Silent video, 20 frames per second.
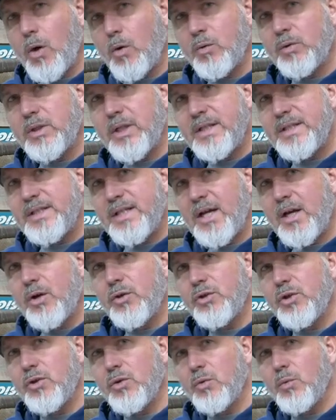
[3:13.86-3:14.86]
only
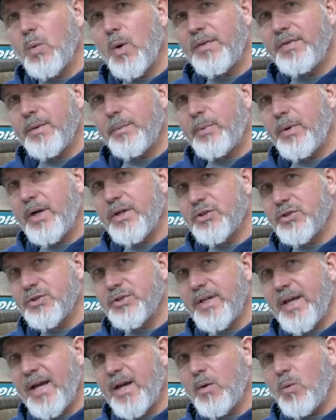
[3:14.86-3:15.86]
tell you what the pressure's
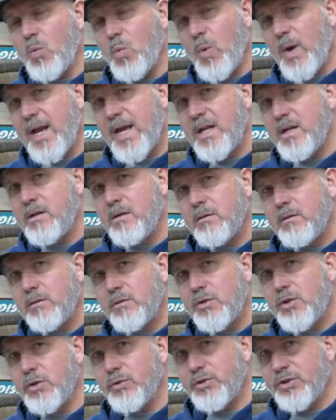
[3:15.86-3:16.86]
at when
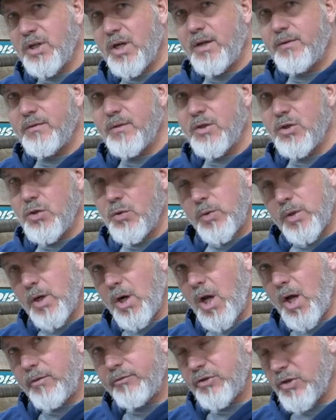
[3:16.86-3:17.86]
you shut the unit off.